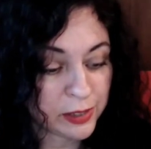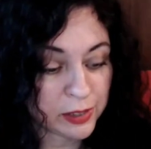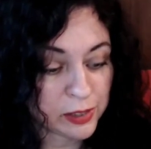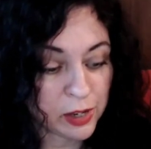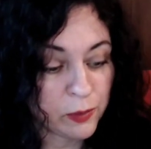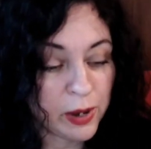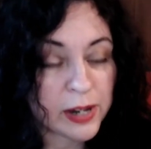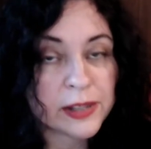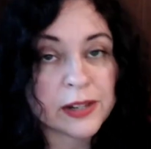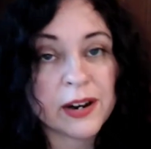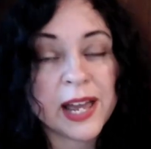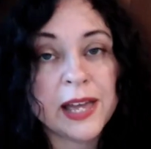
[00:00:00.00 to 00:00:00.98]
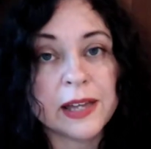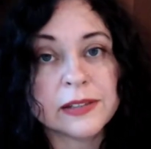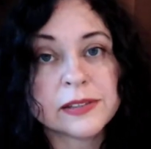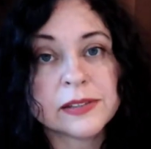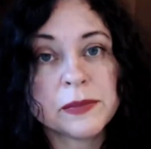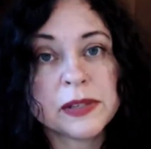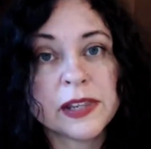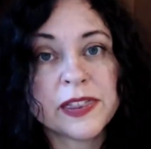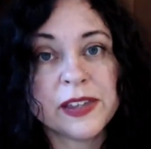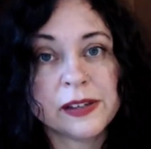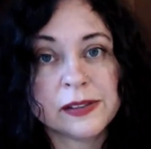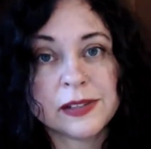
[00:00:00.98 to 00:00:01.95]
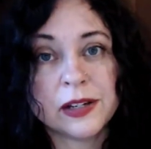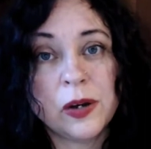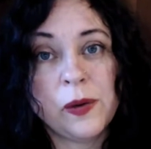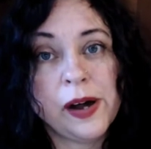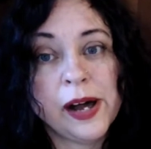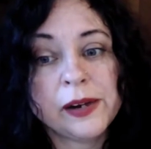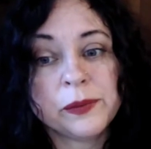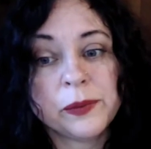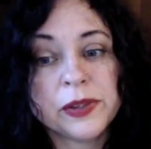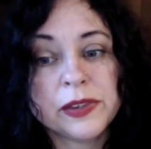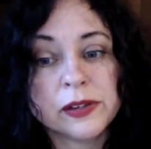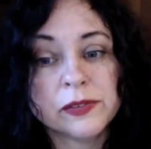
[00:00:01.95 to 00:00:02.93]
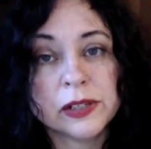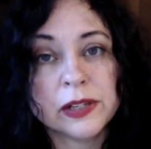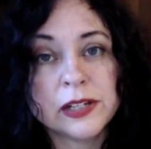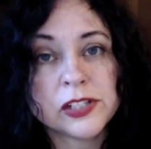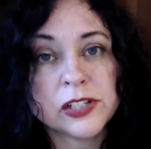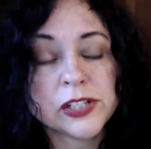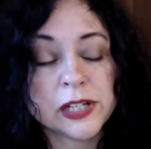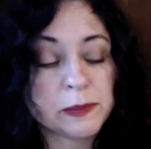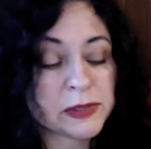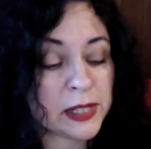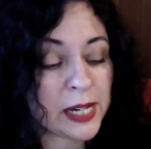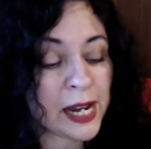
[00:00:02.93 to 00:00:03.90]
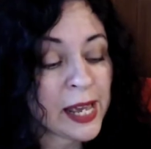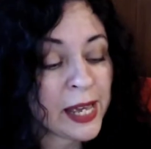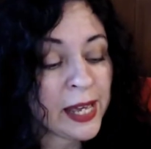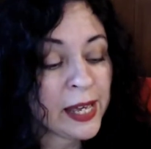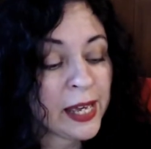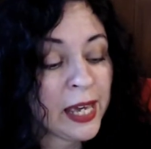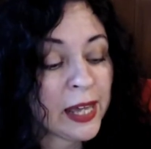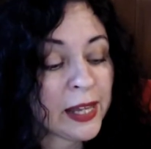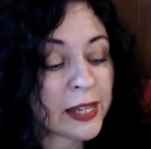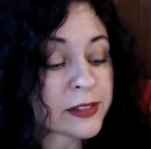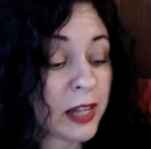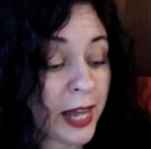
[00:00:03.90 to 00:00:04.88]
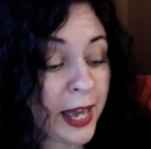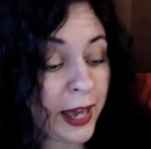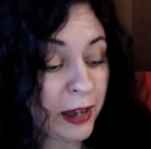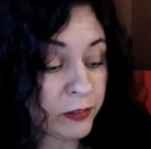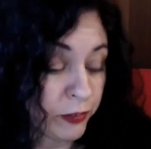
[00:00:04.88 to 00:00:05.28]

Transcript: go on in their heads, some of the things that go on within the relationships. And that's all I have